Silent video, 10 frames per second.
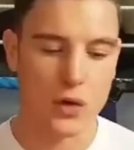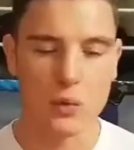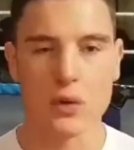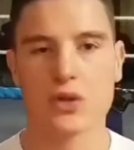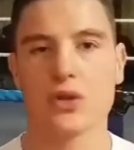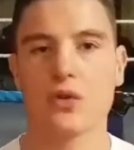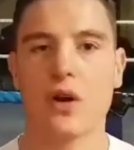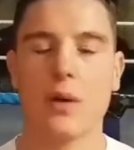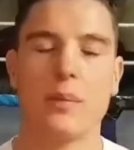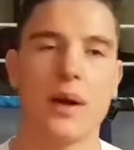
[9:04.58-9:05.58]
you can watch on
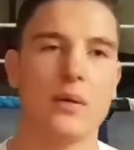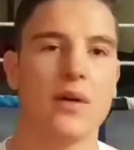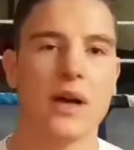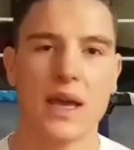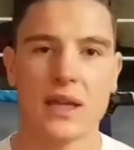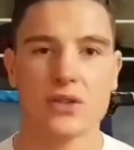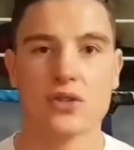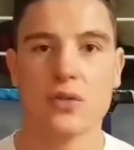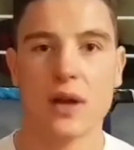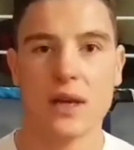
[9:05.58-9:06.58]
your iPad without
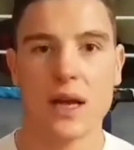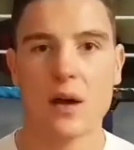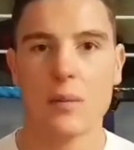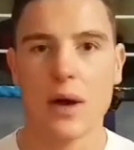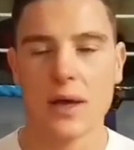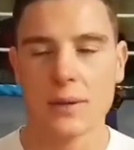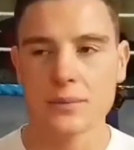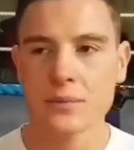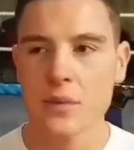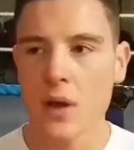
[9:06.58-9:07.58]
getting drained out by it.
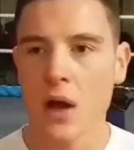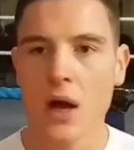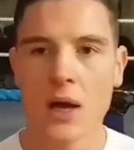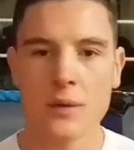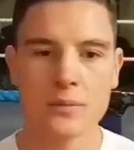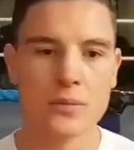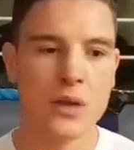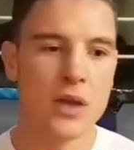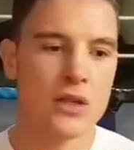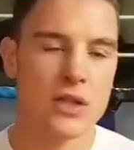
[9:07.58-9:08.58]

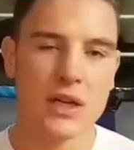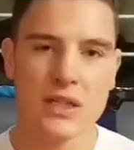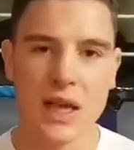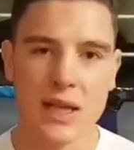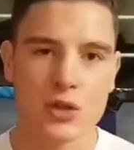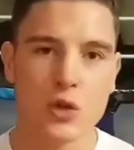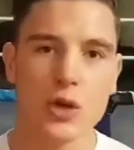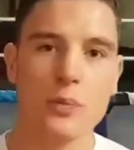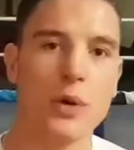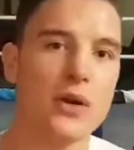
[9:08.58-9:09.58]
Um, so like I say,
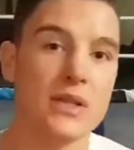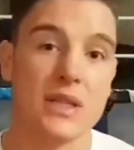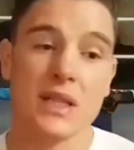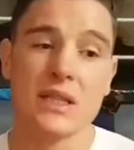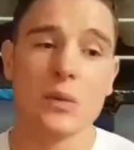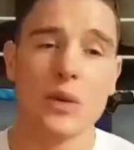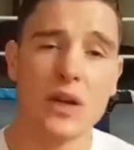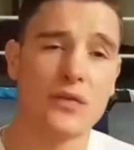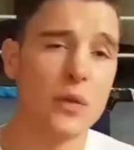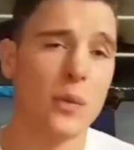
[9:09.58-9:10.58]
enjoy the process. And that's the thing with
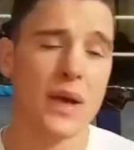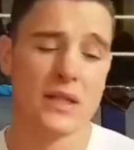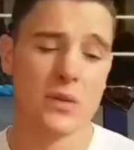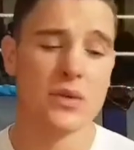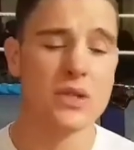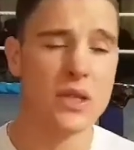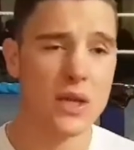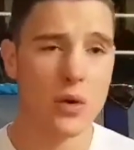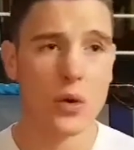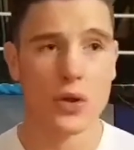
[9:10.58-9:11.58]
lifting weights. When you
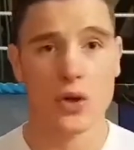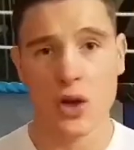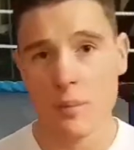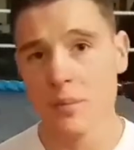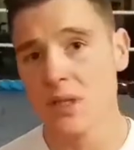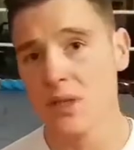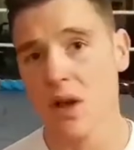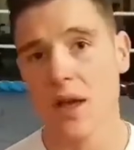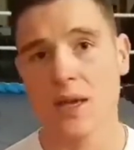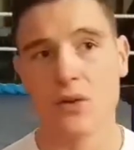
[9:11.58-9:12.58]
see your, your numbers
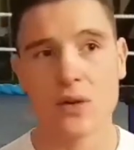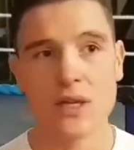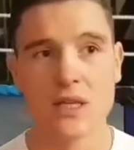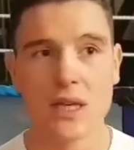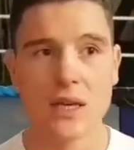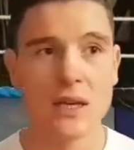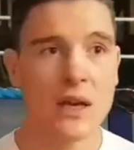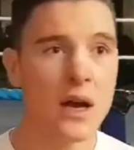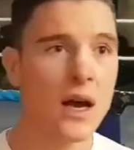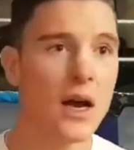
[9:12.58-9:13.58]
start increasing,
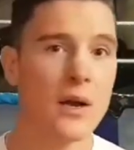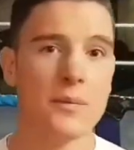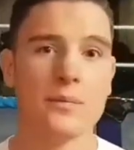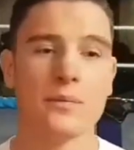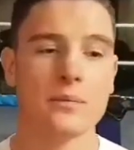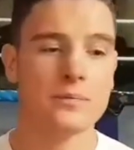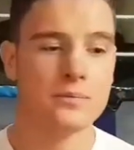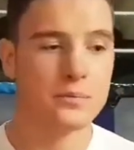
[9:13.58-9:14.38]
um,